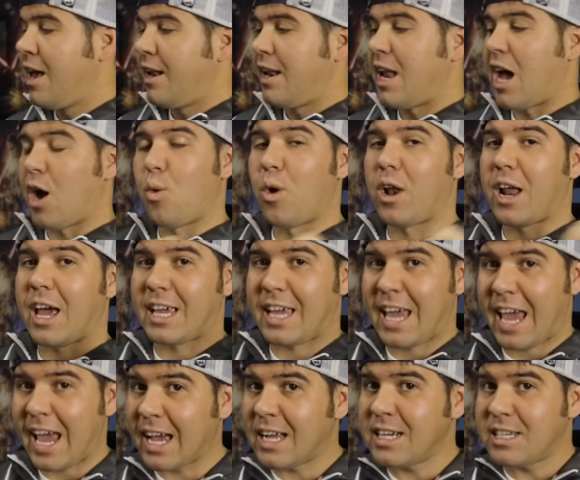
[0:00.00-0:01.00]
Now what I
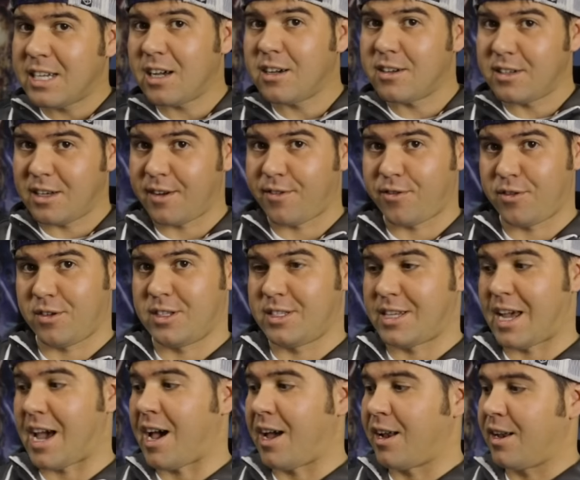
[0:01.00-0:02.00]
can tell a
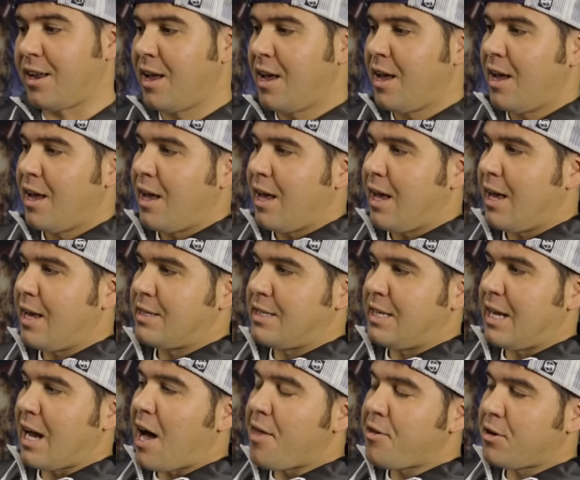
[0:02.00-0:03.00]
difference at is
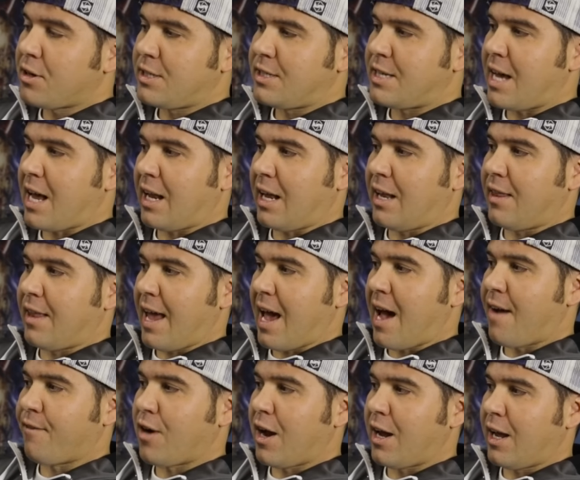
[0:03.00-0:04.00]
the other setting they
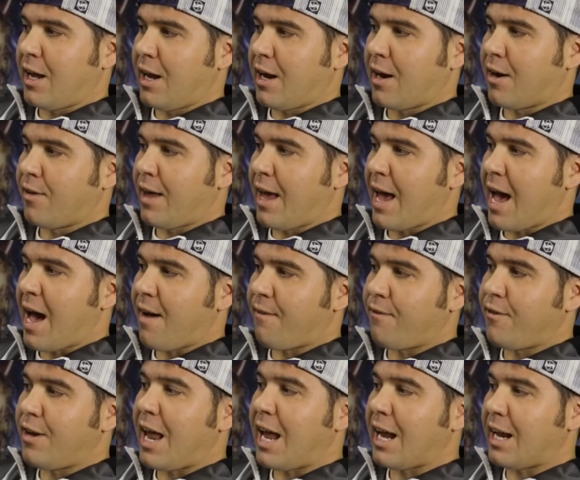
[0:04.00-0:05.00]
have right here. They
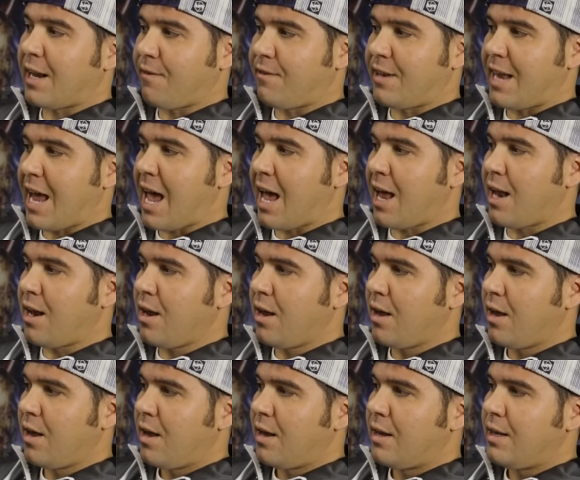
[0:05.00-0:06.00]
have negative
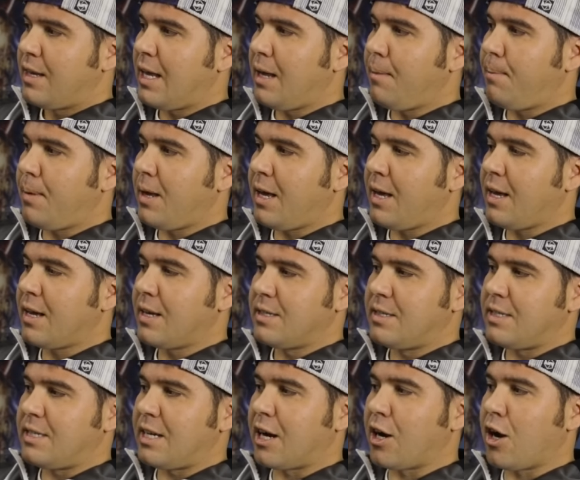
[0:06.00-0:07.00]
10 dB,
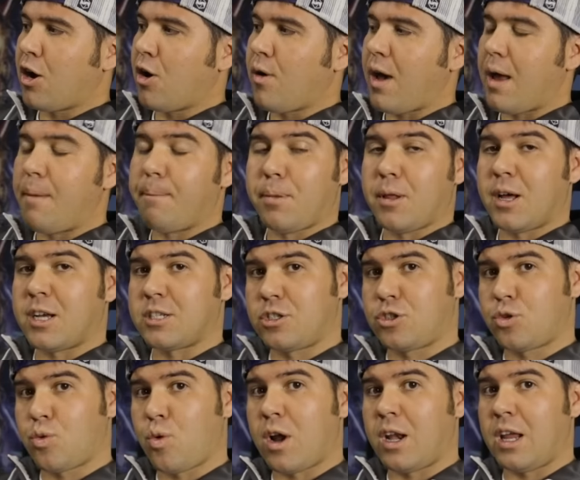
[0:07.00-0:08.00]
0, and plus
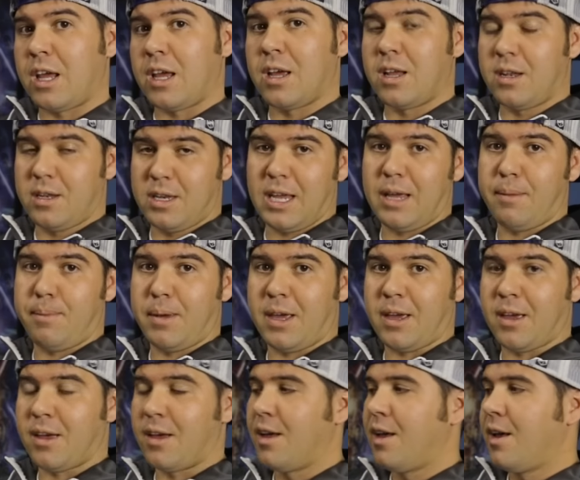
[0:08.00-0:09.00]
20
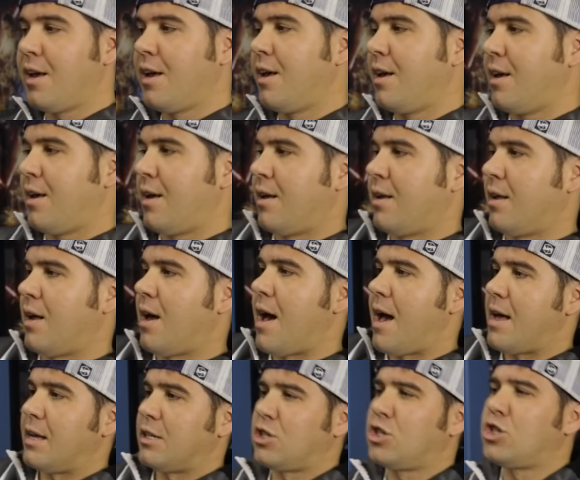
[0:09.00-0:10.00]
dB.
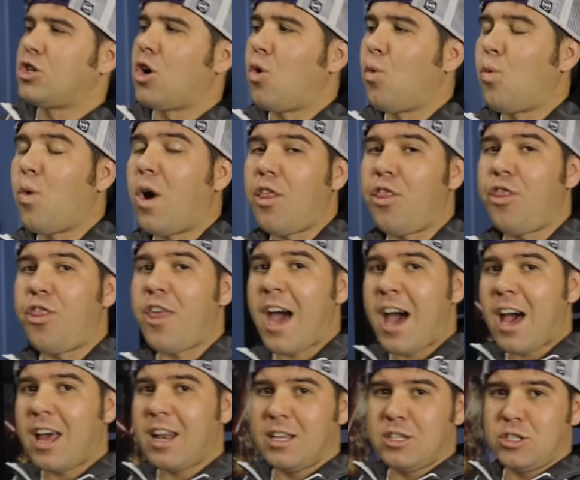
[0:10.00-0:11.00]
So what
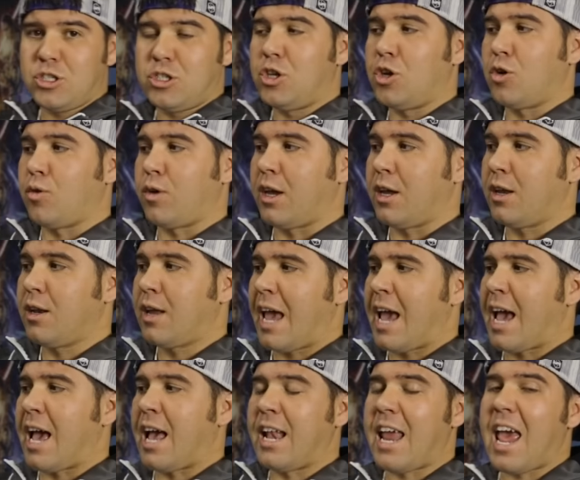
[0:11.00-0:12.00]
that is doing
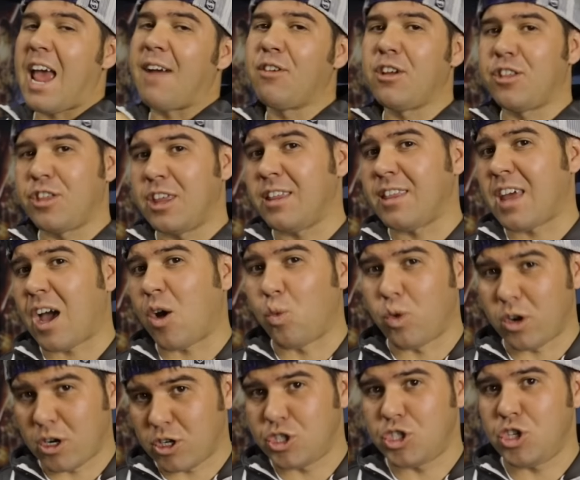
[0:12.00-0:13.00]
and everything that
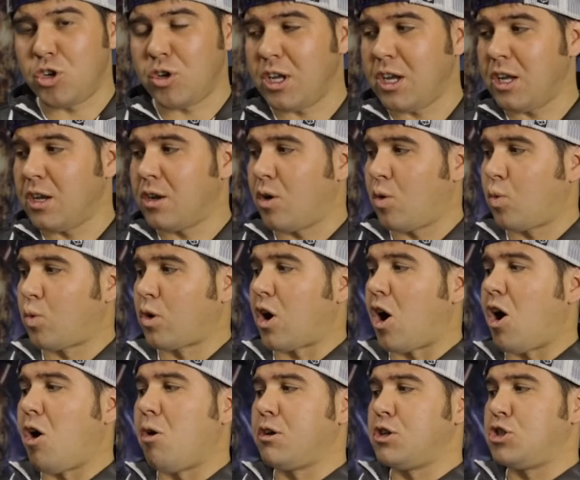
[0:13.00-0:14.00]
we're shooting, we're
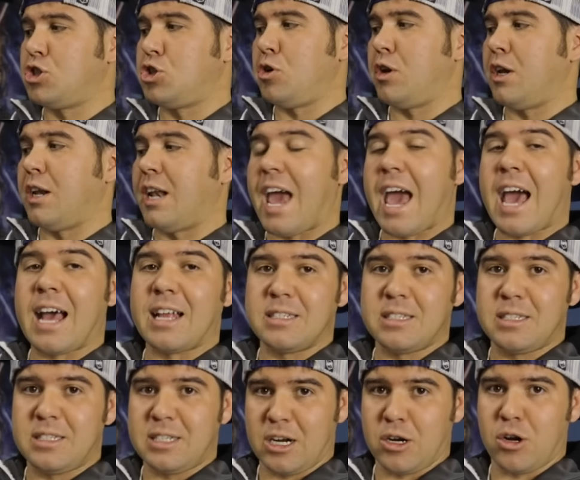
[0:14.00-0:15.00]
always shooting at
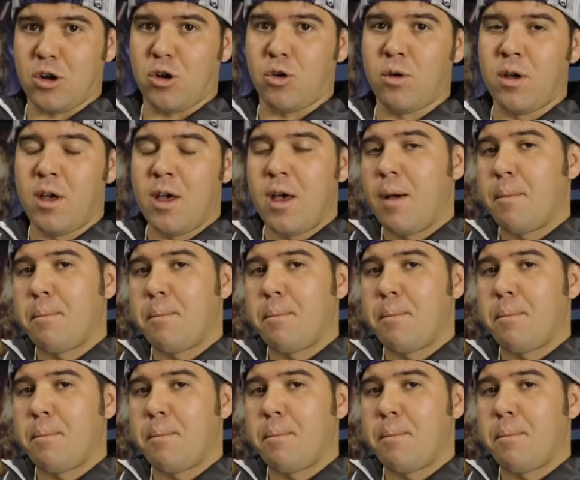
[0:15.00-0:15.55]
zero.